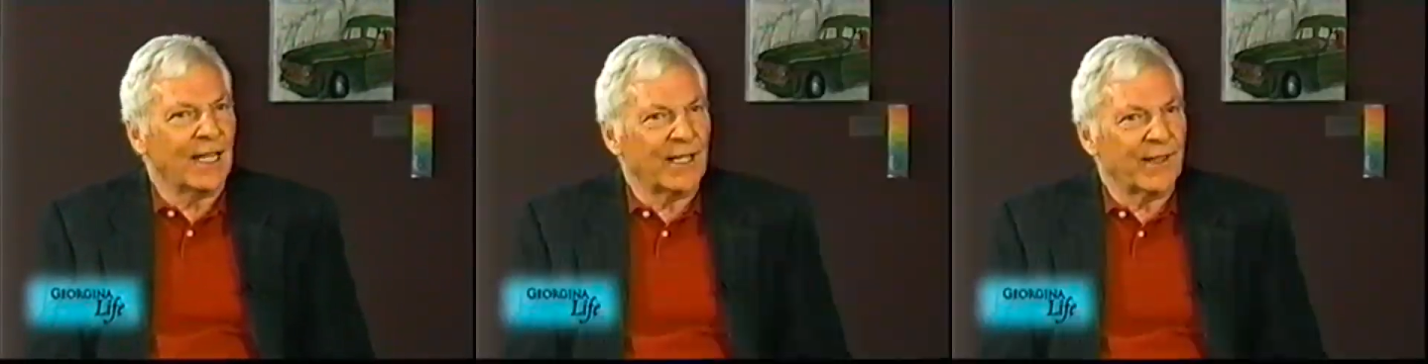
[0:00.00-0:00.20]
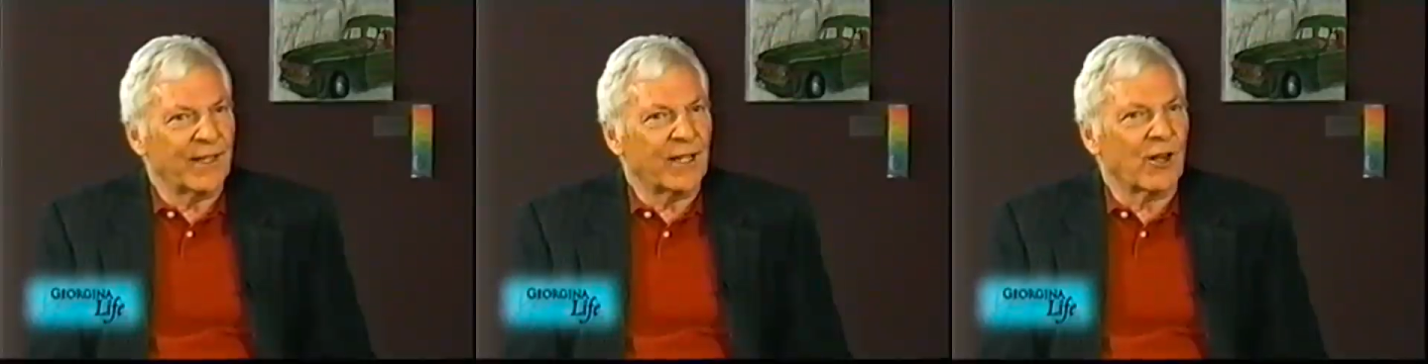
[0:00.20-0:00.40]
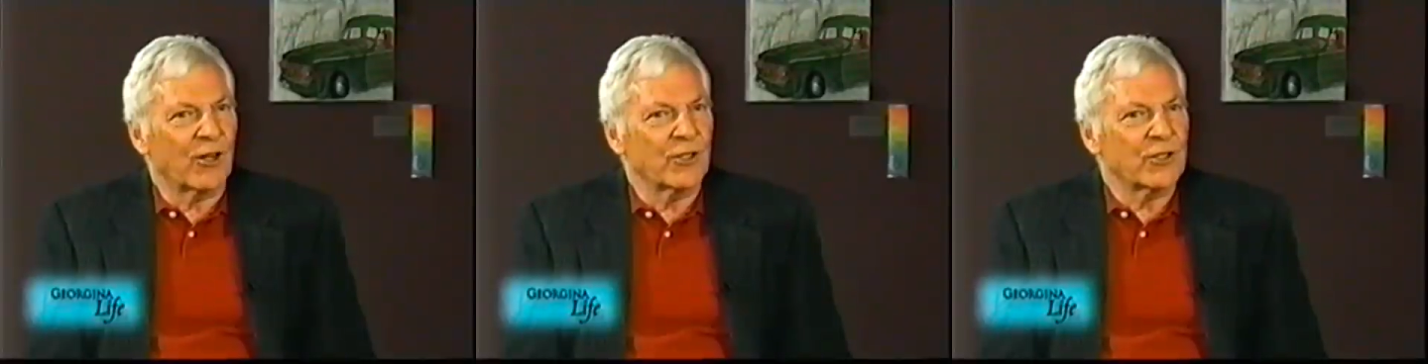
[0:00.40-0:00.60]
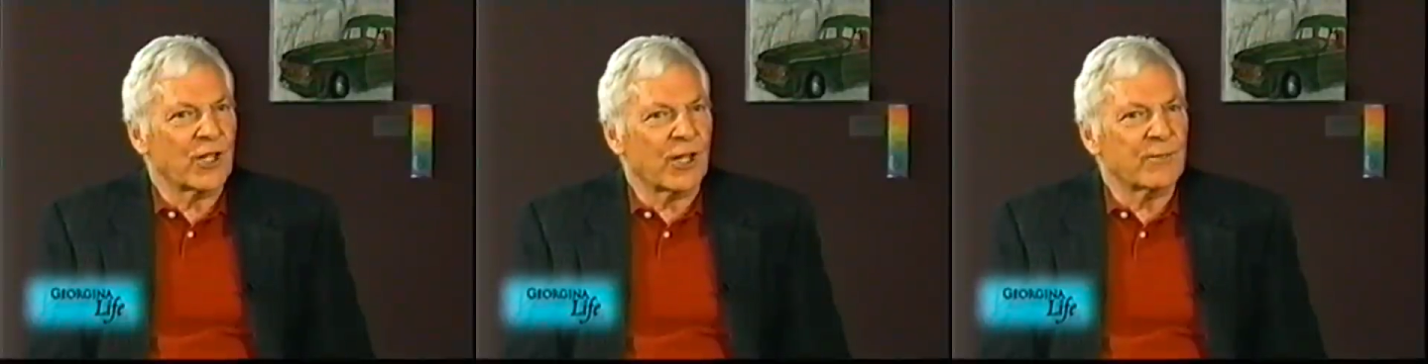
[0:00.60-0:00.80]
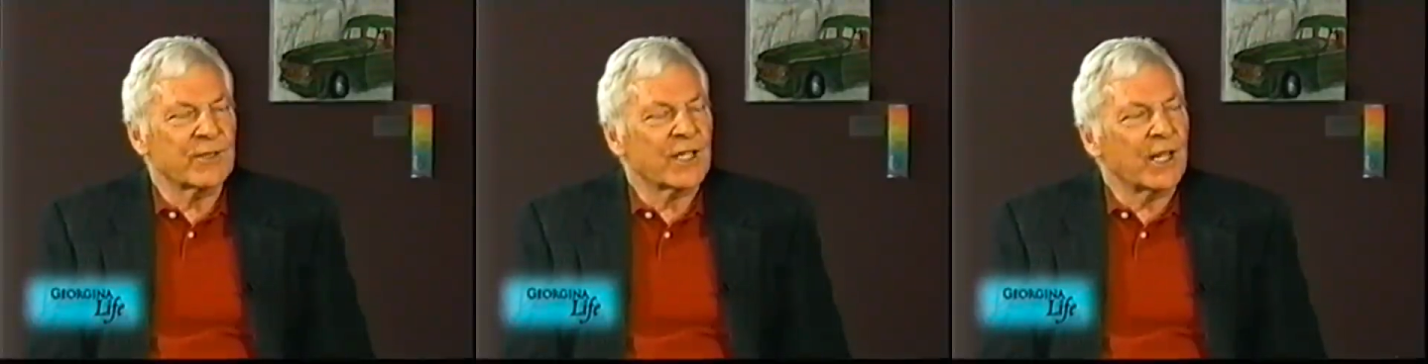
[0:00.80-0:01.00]
I think our
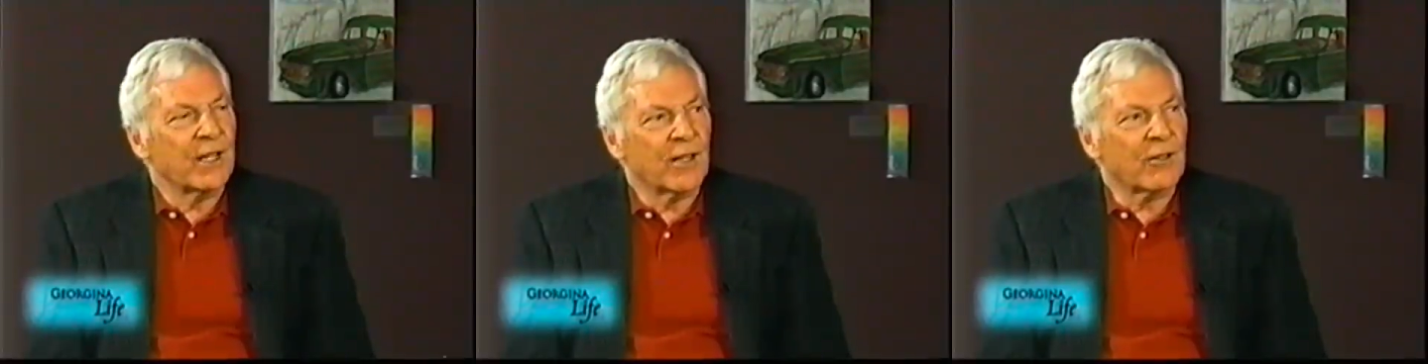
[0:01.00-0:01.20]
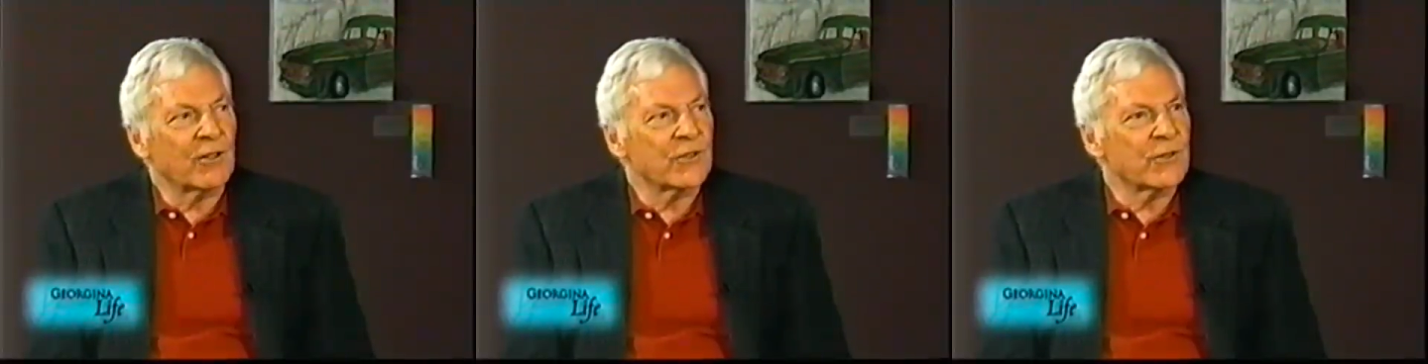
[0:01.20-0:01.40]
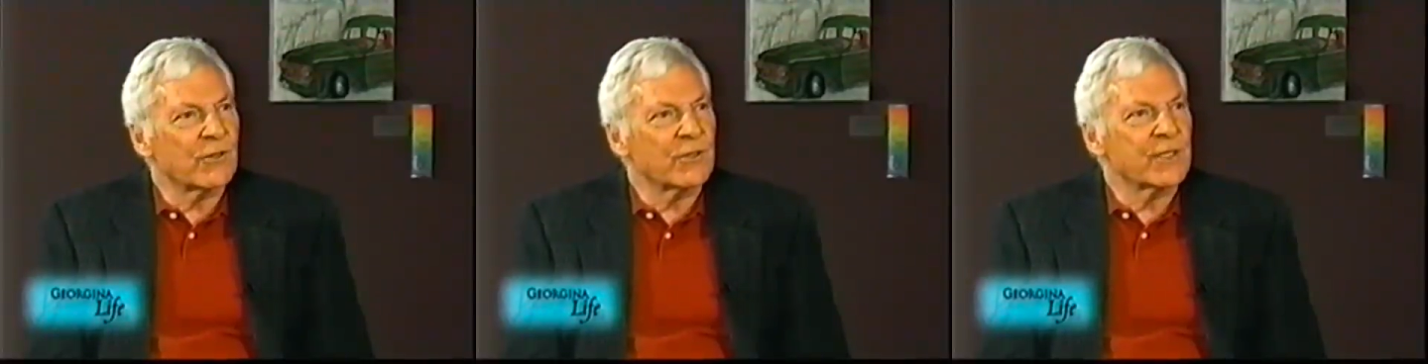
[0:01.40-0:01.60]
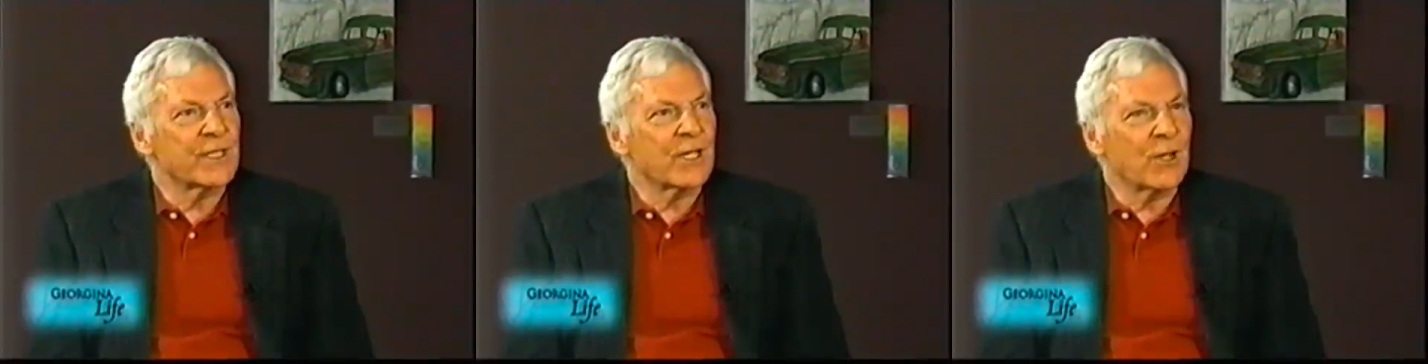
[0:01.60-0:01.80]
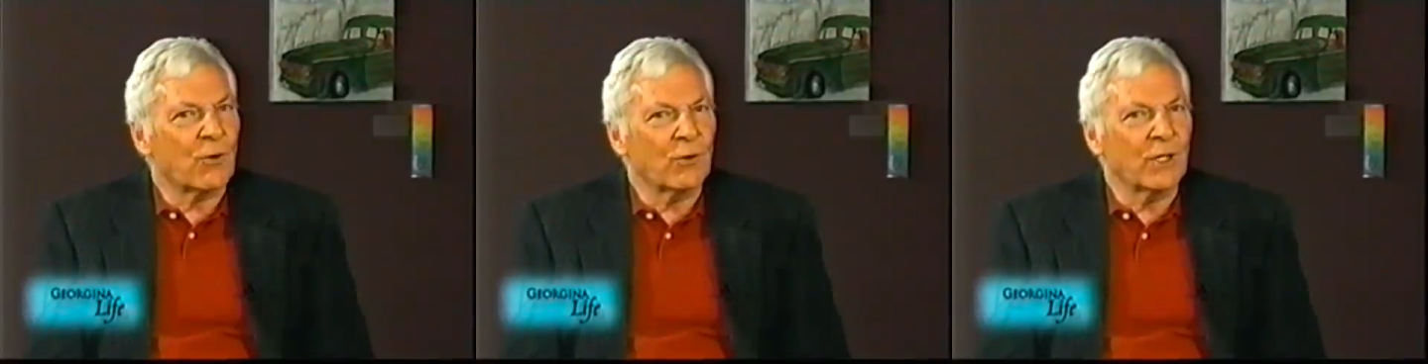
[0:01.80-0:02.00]
job site also is
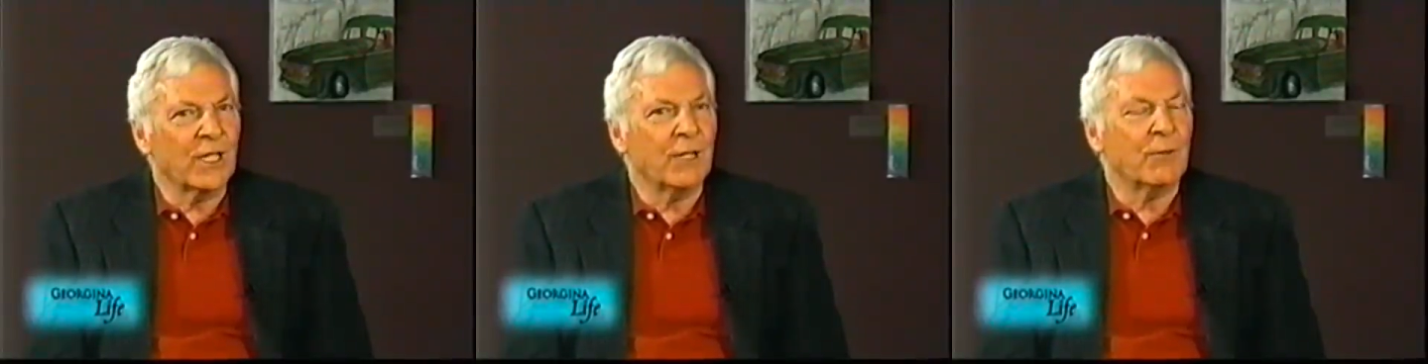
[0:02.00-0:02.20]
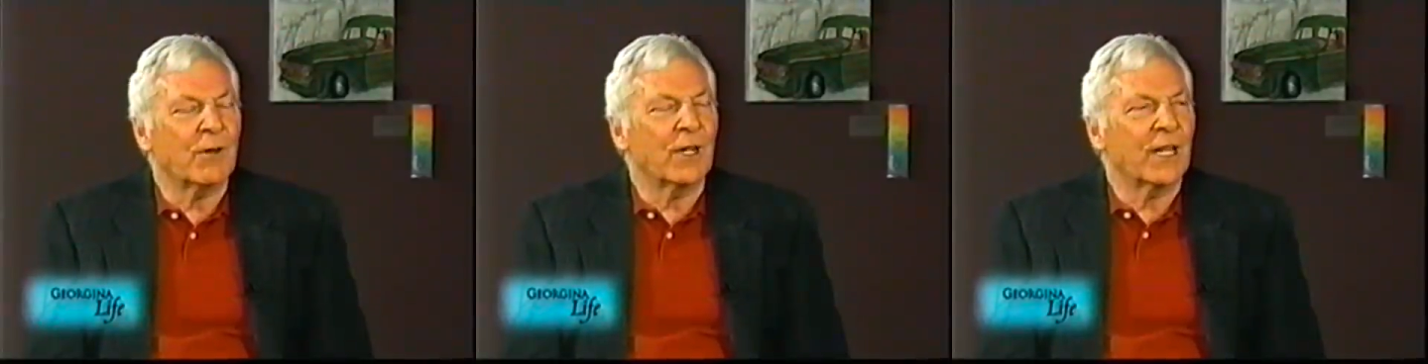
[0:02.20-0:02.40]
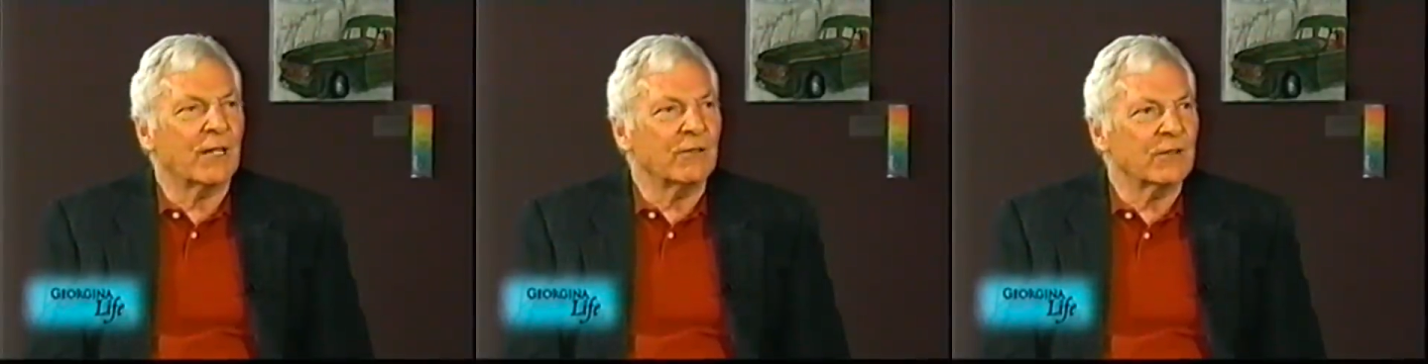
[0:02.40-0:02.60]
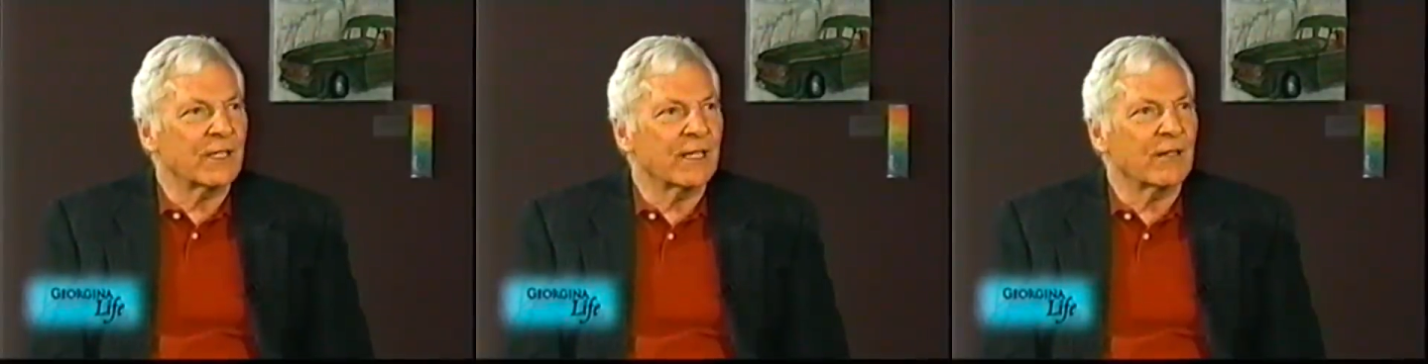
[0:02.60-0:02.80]
the only one out